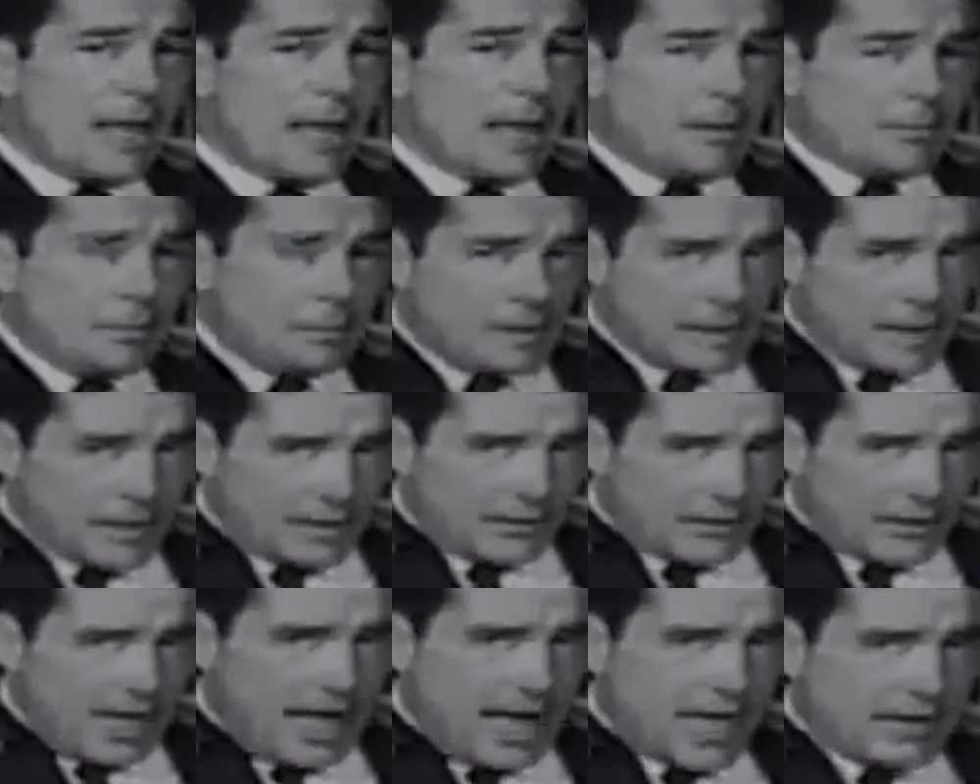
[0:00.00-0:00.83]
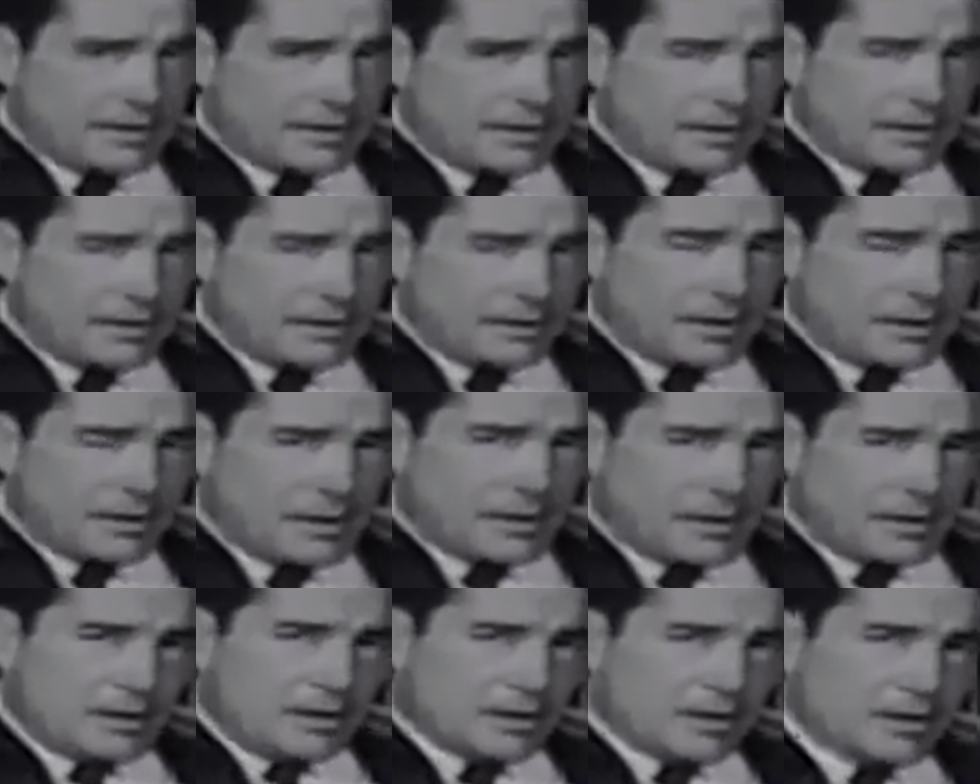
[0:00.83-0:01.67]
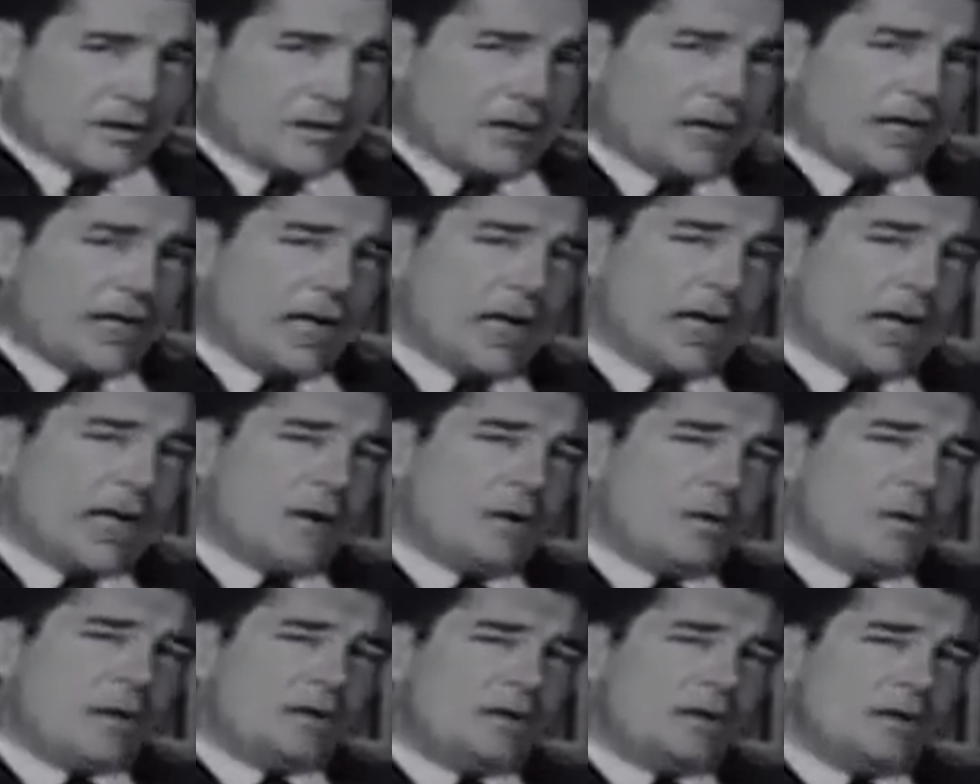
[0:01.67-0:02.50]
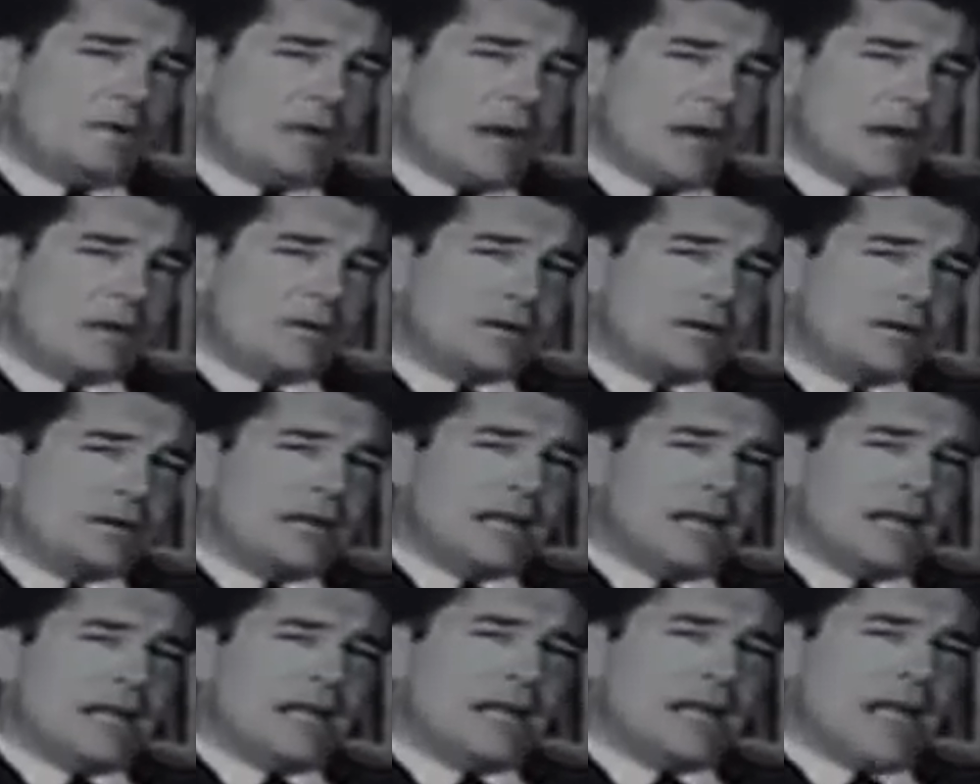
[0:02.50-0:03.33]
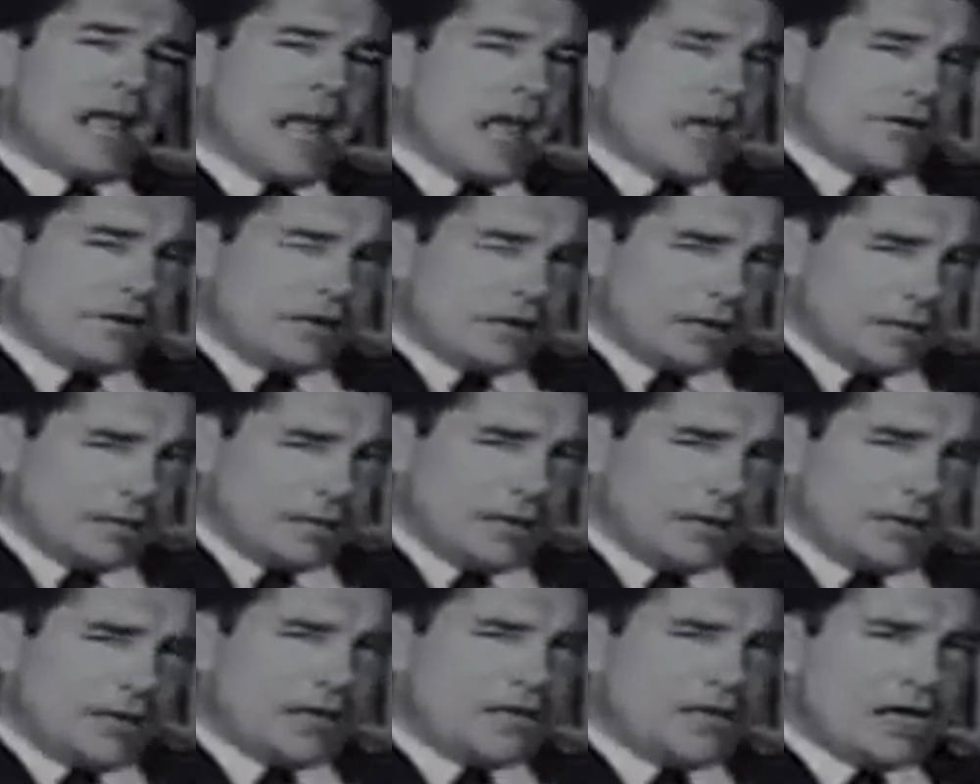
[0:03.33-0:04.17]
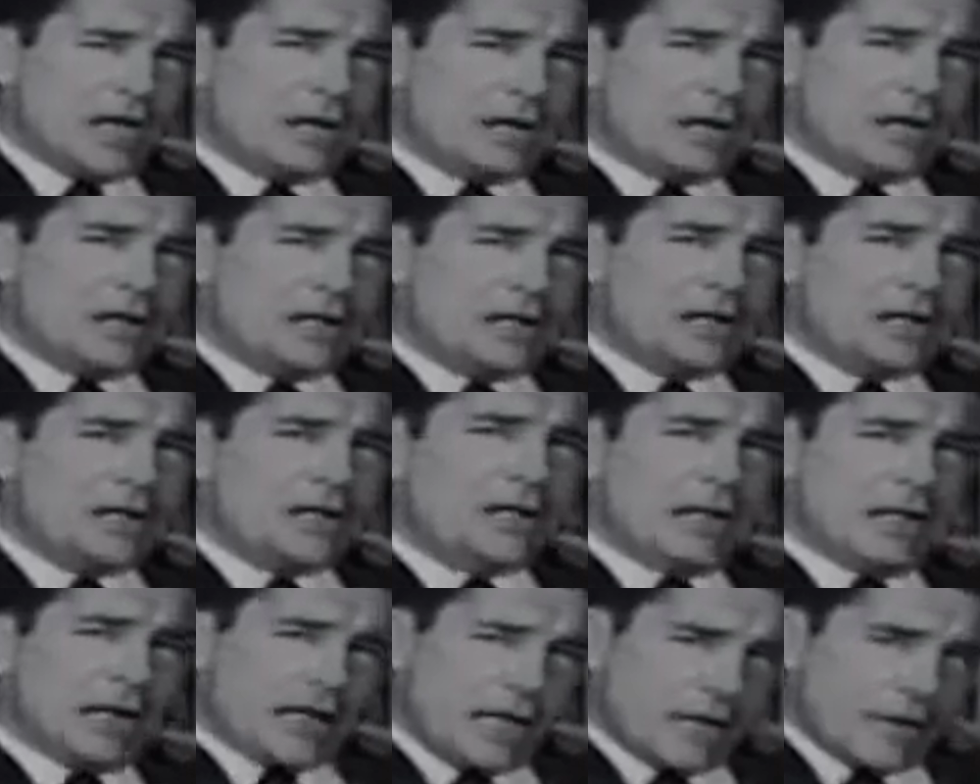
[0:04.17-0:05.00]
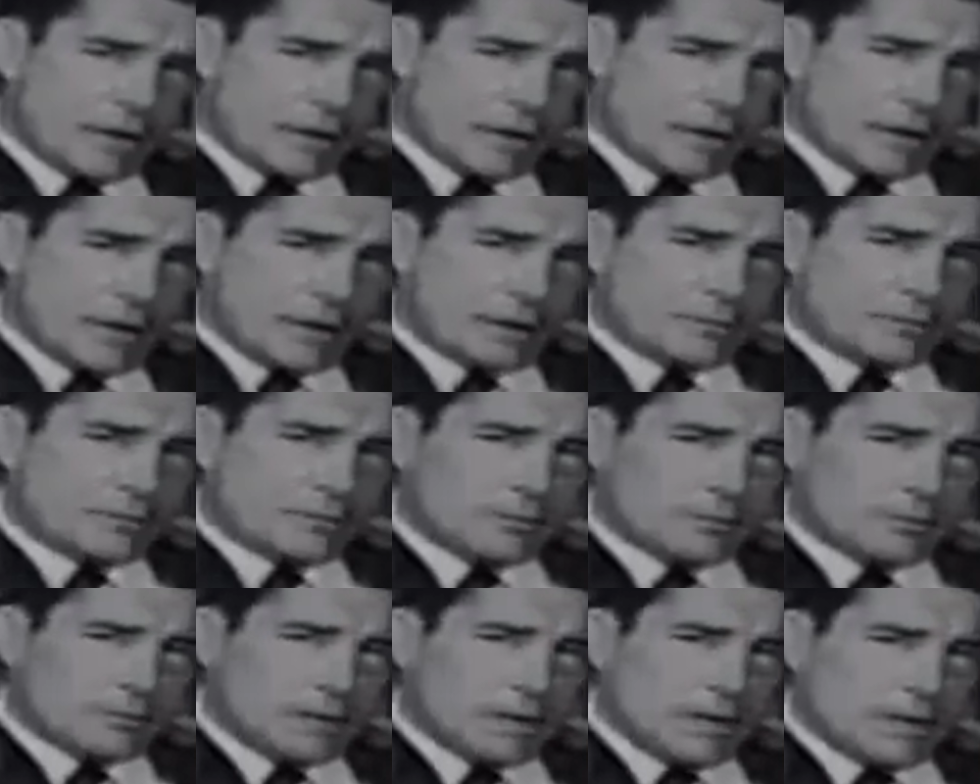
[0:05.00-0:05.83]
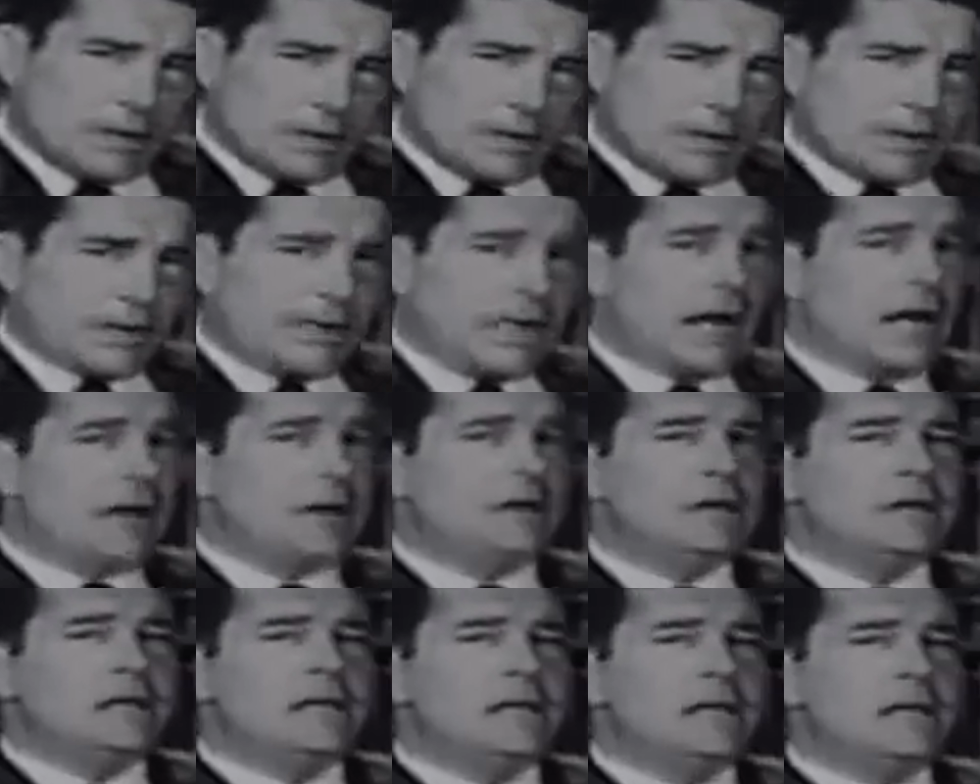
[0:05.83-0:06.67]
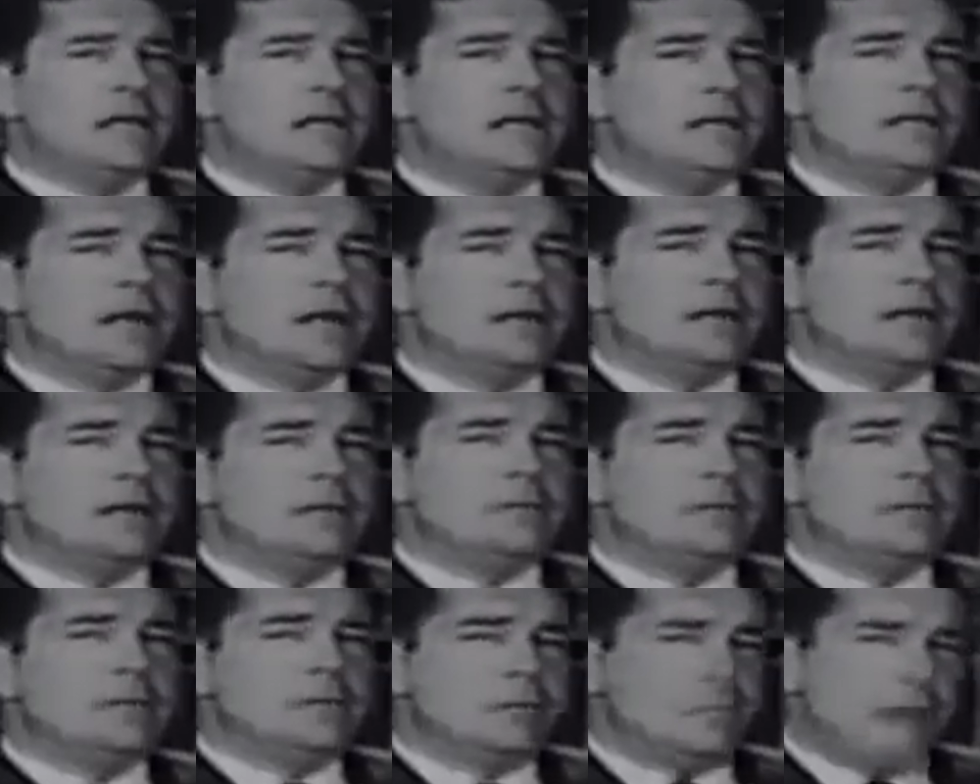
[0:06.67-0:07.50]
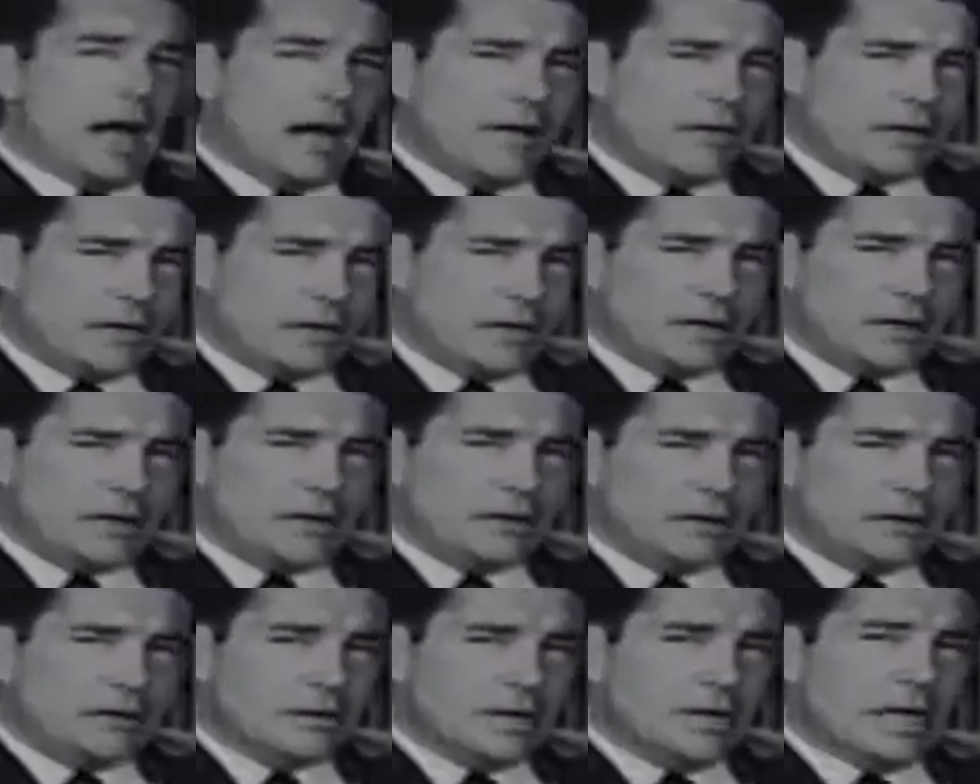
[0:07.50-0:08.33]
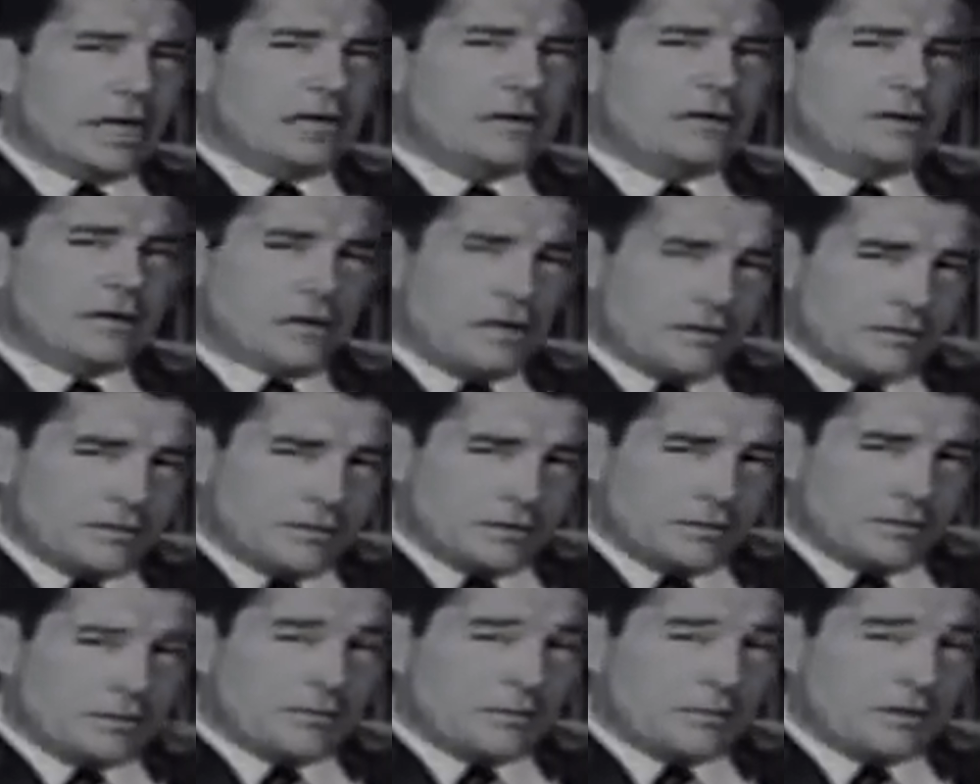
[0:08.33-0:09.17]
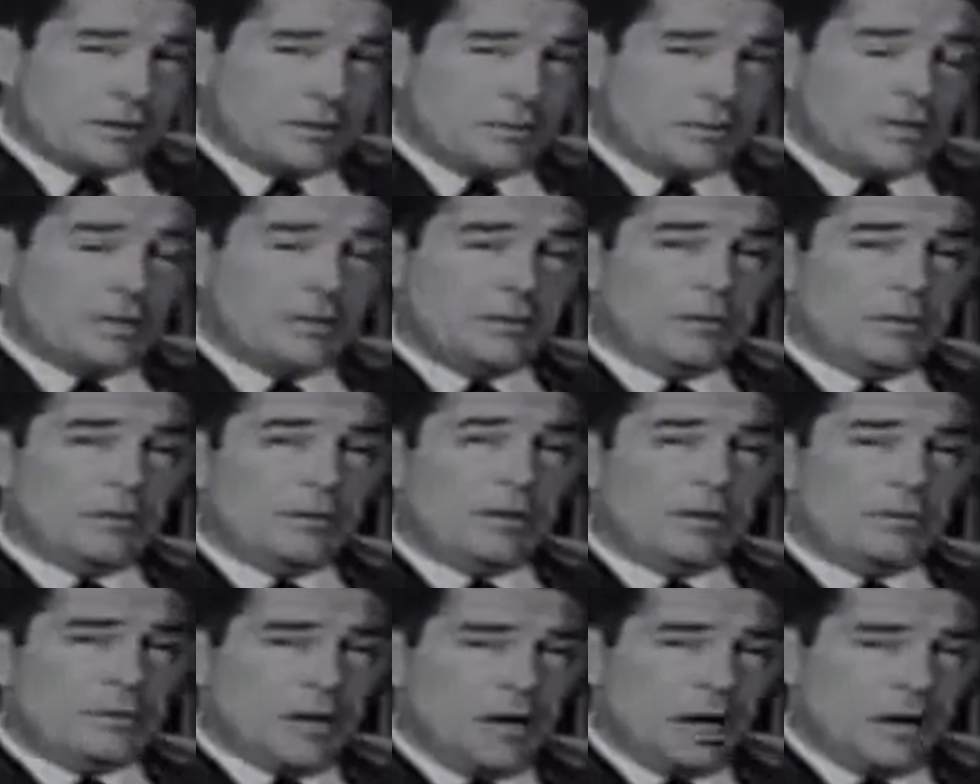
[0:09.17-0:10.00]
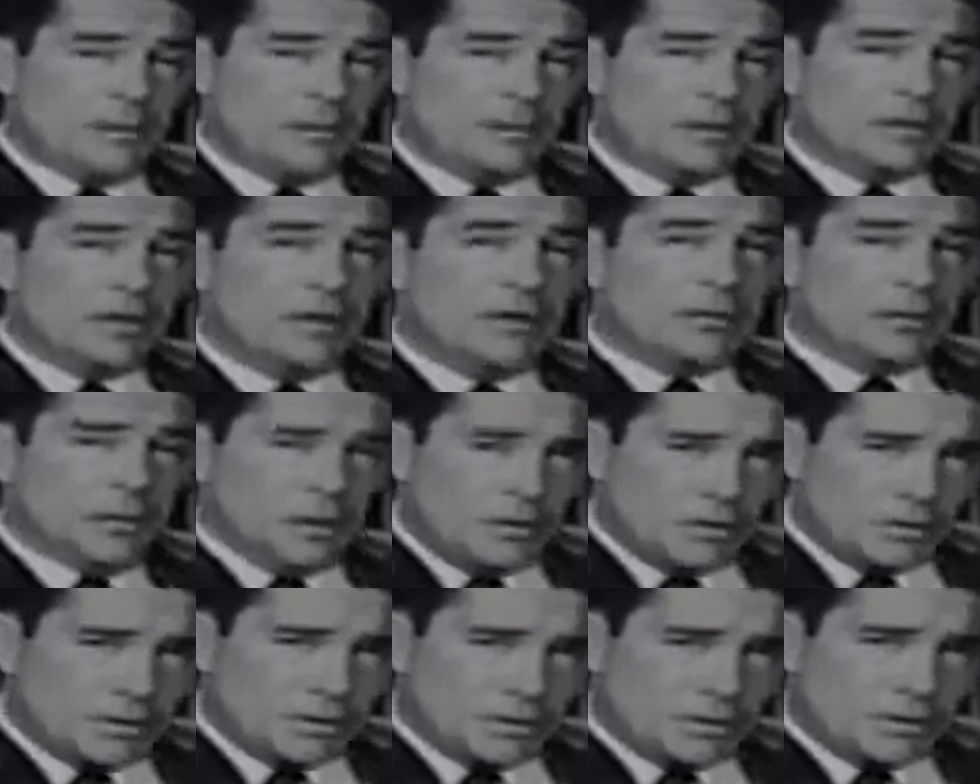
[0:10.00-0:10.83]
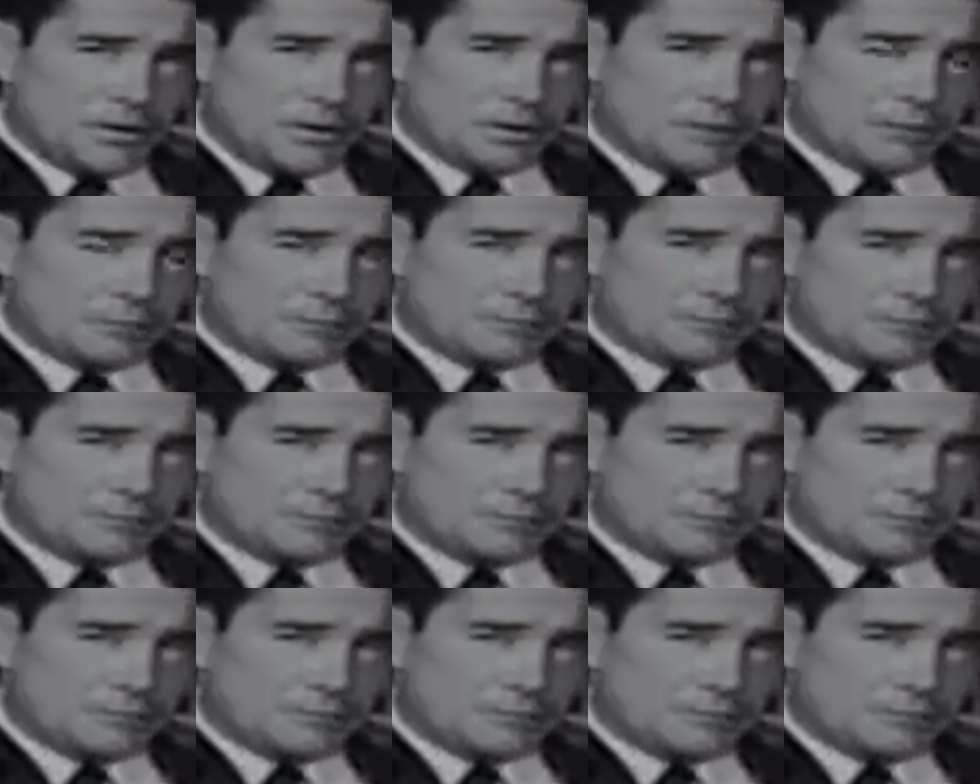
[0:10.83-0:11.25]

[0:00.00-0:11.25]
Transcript: and beyond that, to the day when democracy inevitably degenerates into dictatorship, guaranteeing nothing but poverty and serfdom for the people it robs and rules.